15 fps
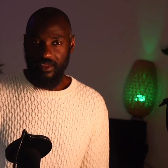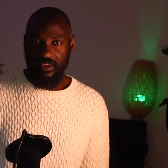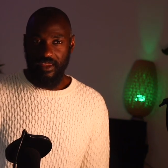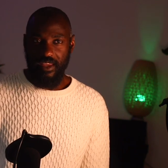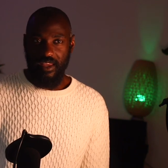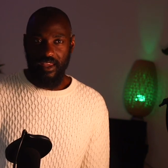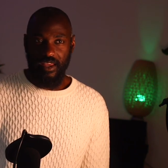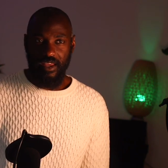
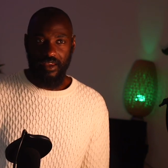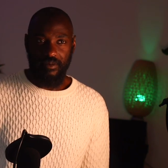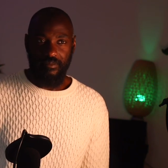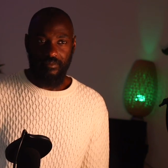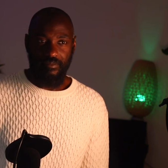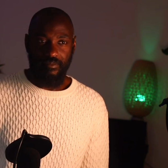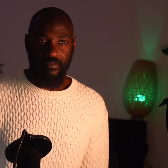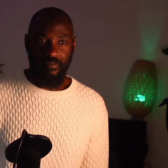
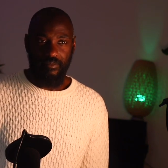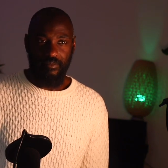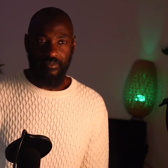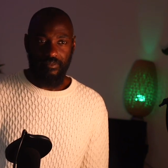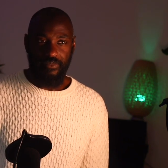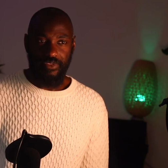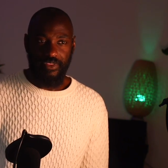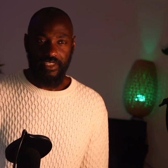
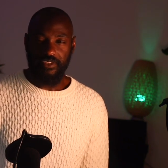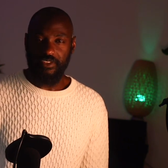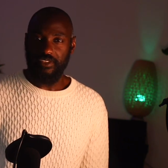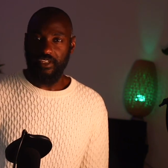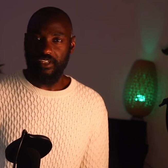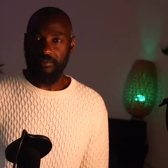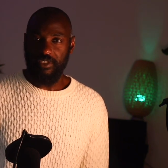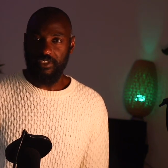This is
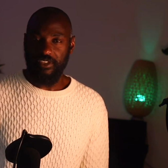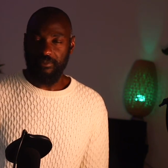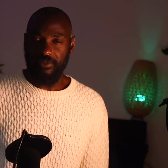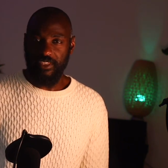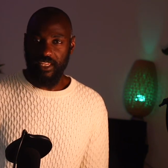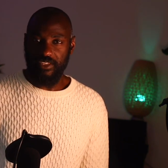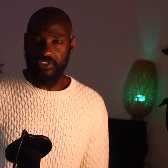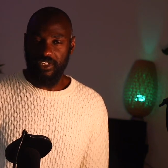going to be
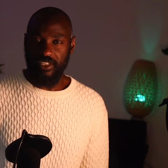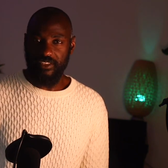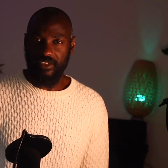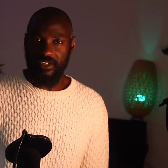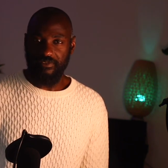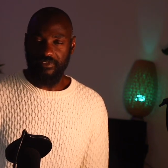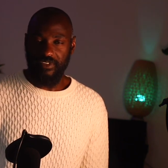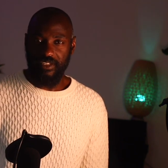substantially
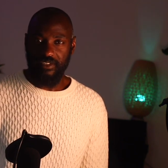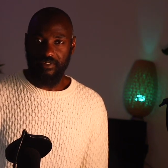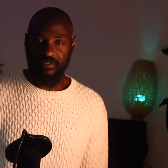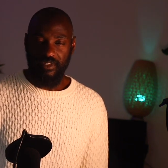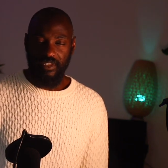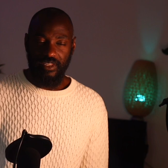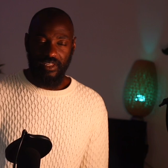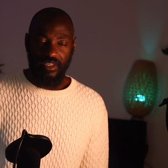tougher.
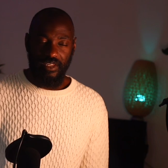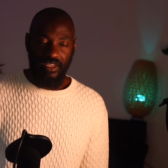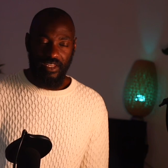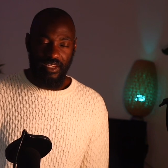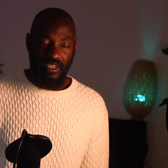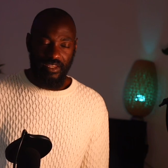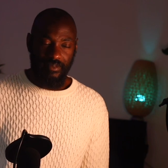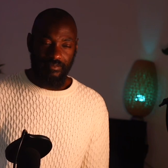
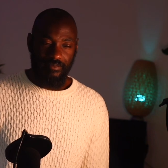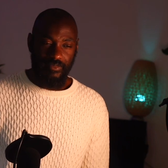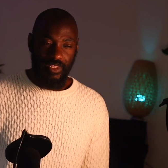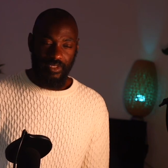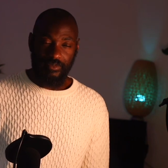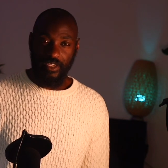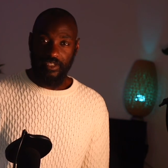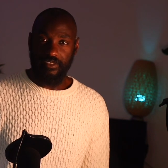
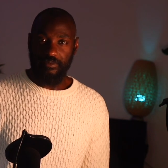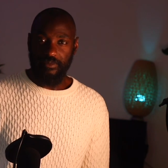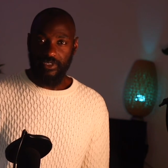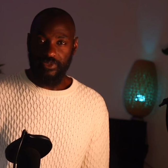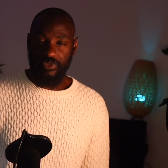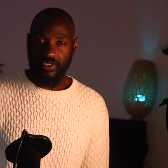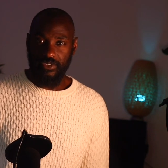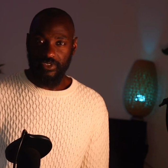I'm going to be
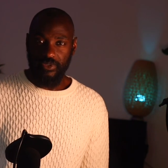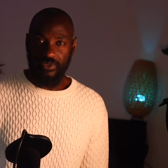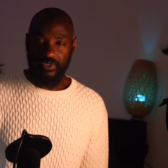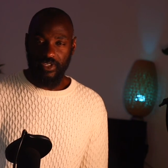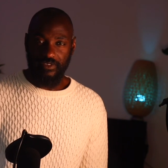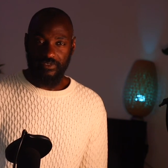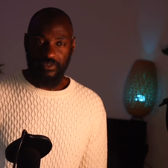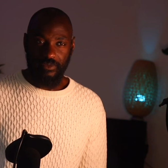using new
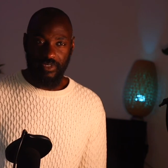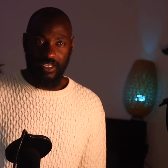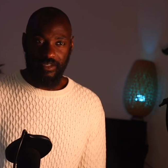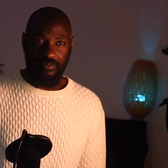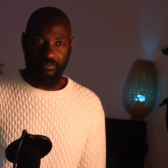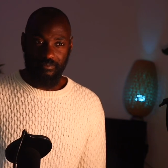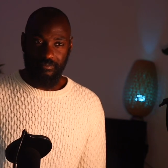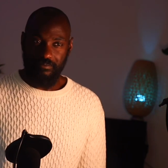software.
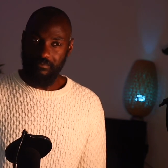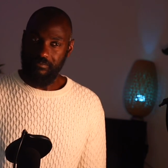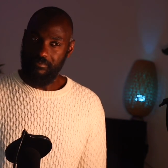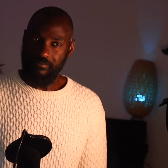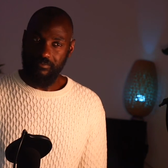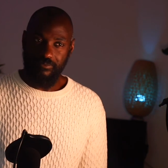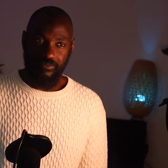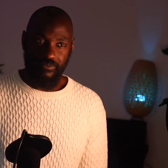
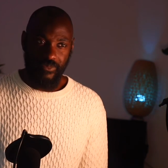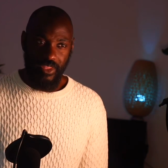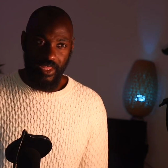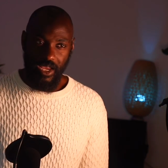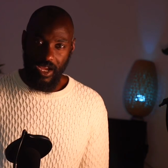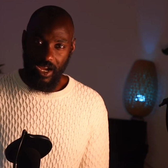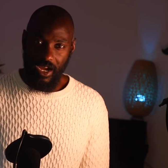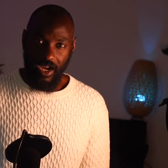
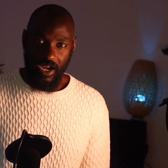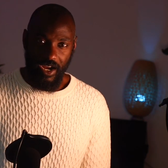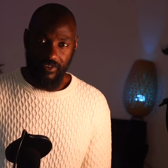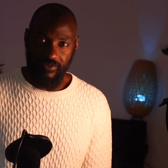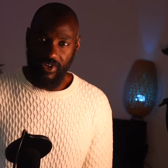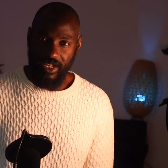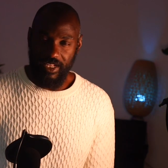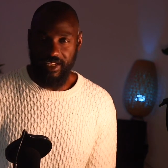I
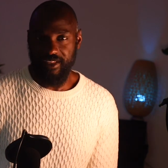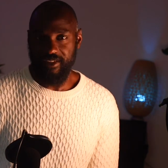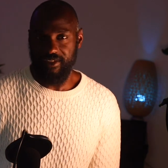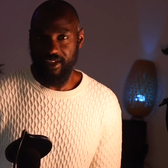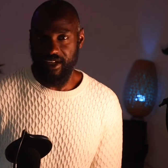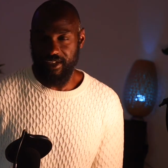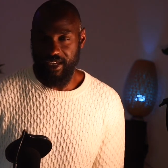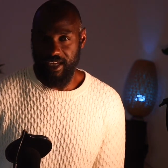really need to
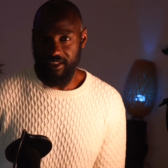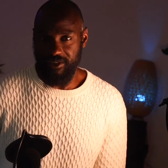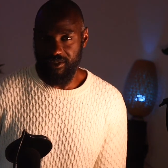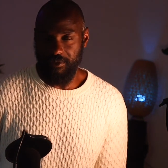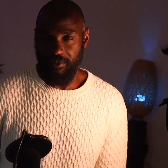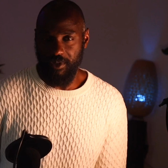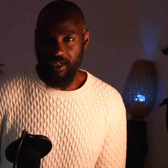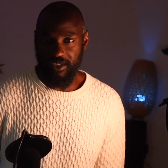start getting to
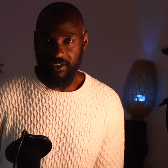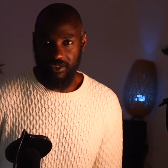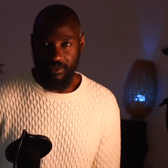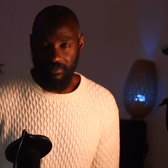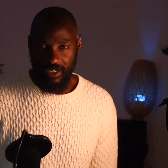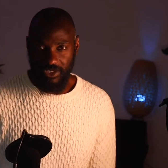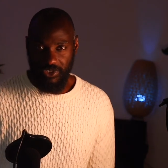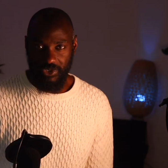work to
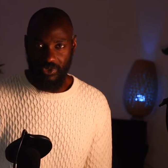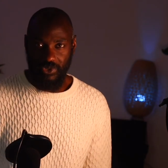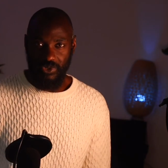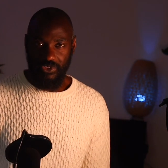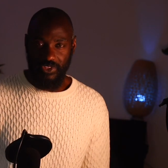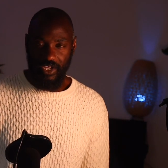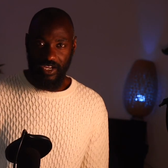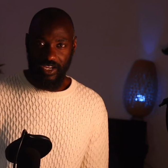make sure
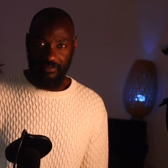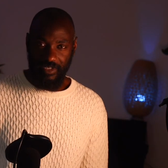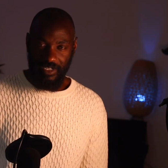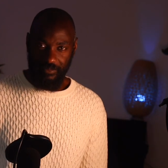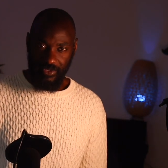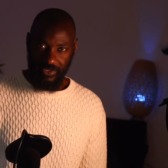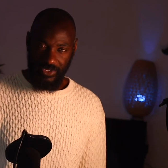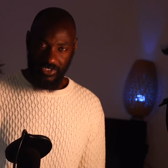that I'm in a
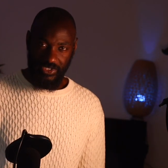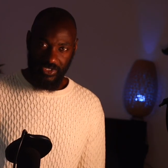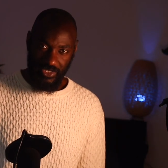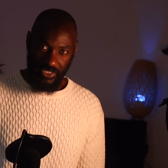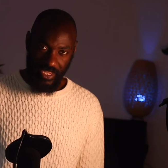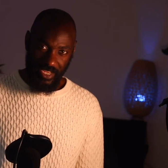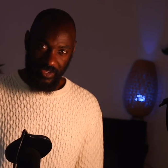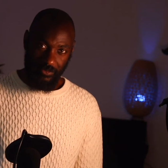
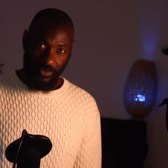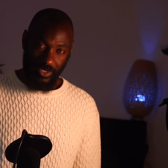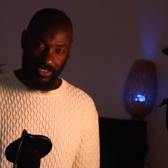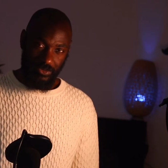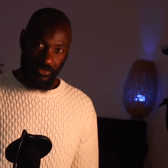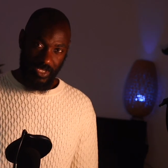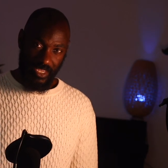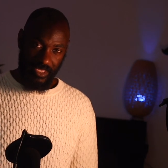position that
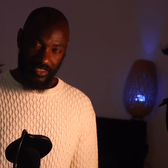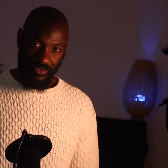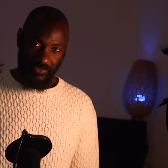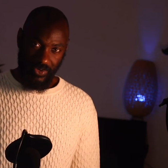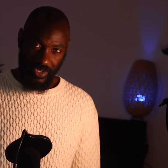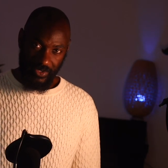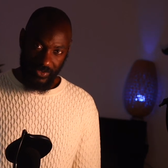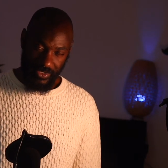once we hit the
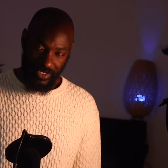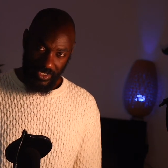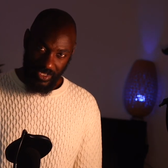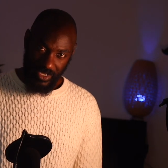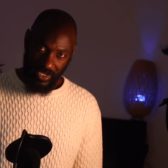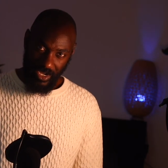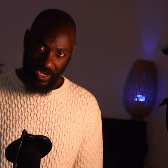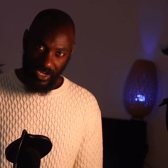road,
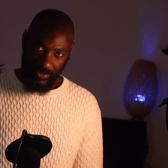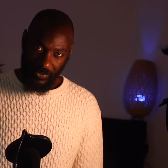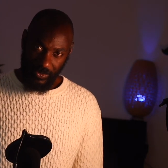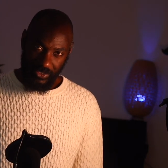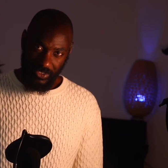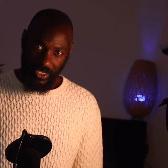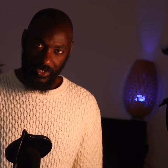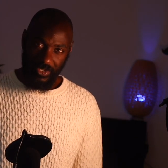I will
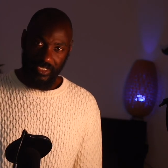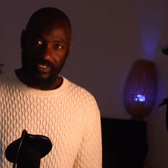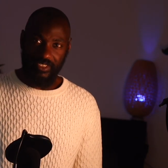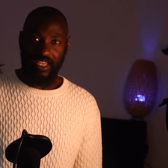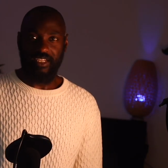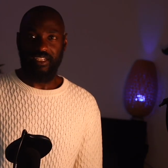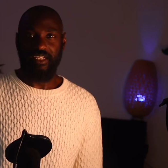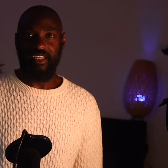know
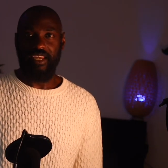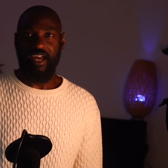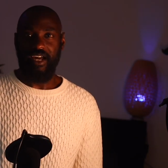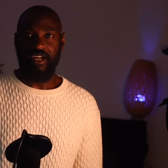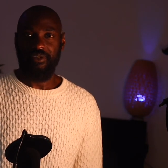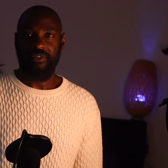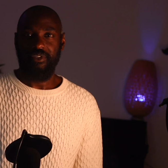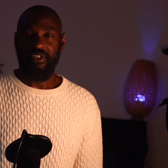exactly how